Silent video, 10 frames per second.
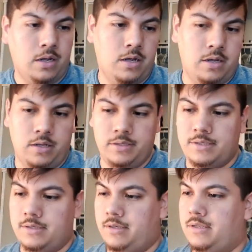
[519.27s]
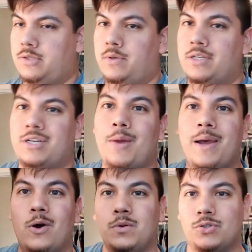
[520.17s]
Uh, let's see. So you can check out
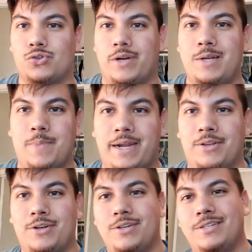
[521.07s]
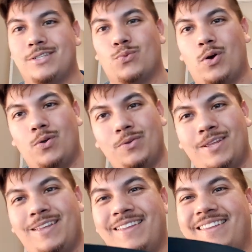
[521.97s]
my old trade binder as well.
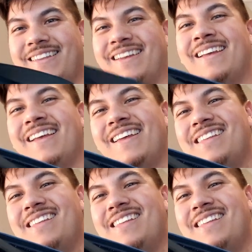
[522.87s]
This